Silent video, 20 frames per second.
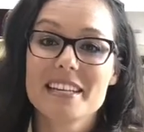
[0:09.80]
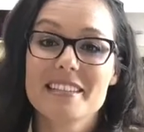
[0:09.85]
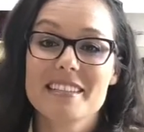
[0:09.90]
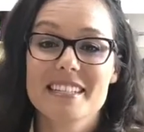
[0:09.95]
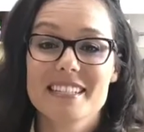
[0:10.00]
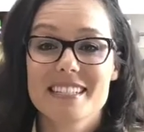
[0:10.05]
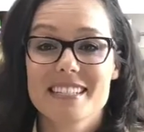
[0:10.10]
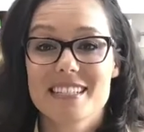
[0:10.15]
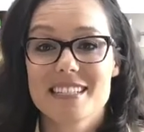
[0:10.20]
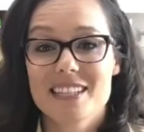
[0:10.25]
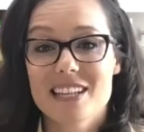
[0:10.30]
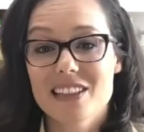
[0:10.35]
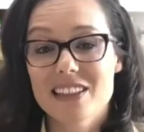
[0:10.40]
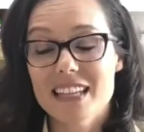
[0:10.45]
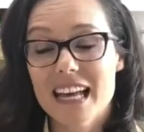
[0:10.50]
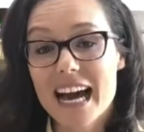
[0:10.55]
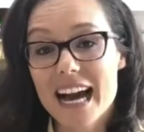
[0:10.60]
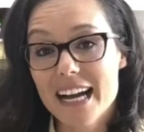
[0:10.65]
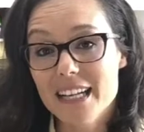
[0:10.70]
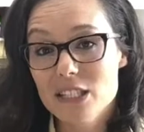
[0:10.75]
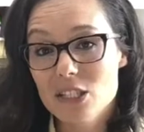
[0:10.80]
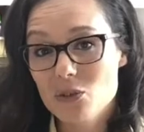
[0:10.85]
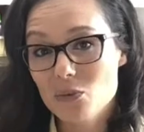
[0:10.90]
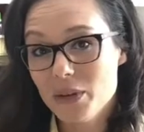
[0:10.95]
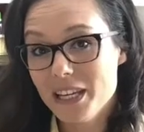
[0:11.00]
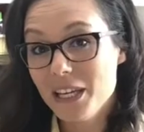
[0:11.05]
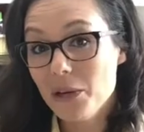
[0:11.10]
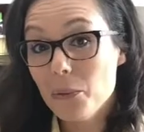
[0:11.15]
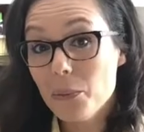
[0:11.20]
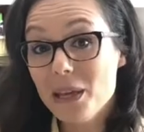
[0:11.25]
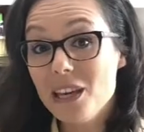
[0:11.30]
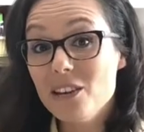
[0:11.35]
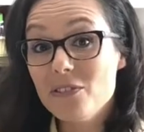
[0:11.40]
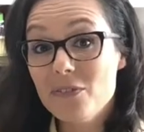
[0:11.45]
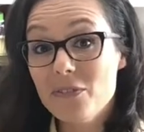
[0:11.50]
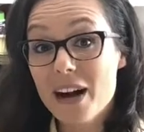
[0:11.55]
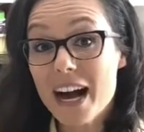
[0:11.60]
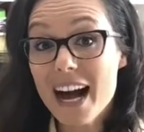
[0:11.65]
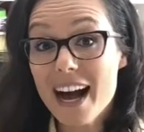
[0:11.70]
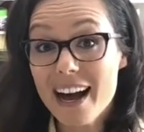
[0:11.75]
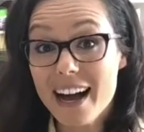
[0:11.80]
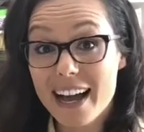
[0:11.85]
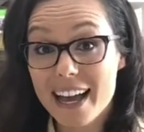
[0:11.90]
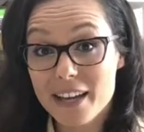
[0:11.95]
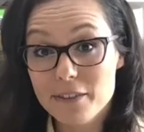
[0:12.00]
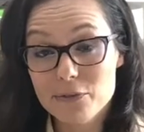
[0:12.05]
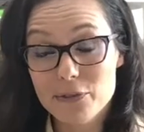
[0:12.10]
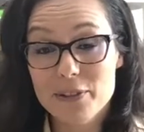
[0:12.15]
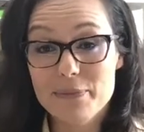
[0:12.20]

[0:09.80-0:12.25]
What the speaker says: This is the last week, week 5.